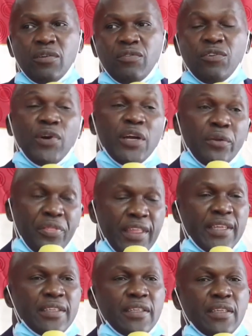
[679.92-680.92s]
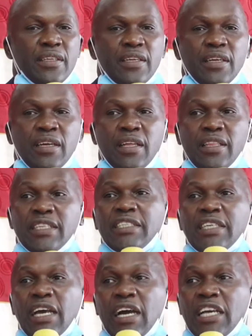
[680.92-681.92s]
For one thing, this
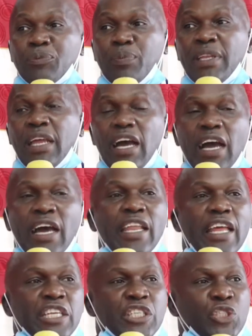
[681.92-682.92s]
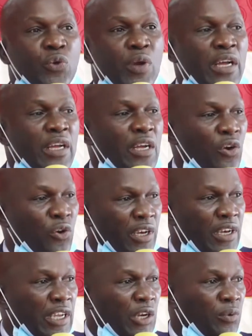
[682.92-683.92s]
year has been an
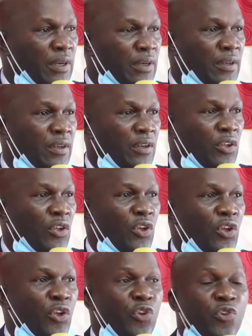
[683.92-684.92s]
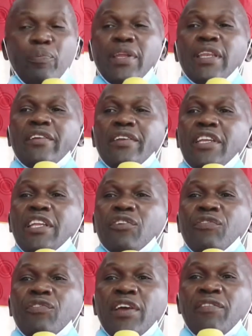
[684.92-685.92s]
extraordinary one. You've been reading
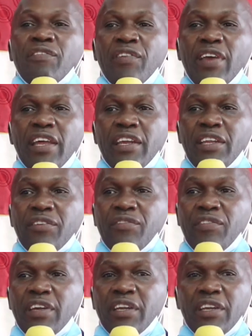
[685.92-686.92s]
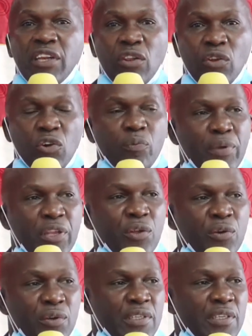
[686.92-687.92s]
for a very, very long
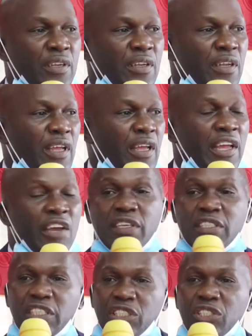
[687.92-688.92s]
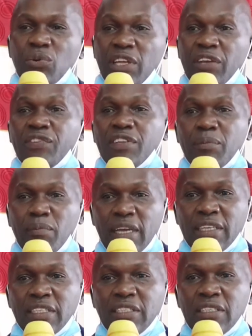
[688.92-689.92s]
period. Ever since you left in
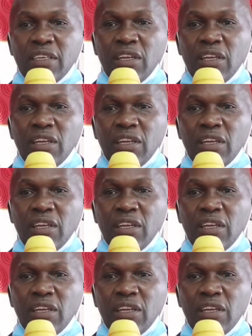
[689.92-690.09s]
March,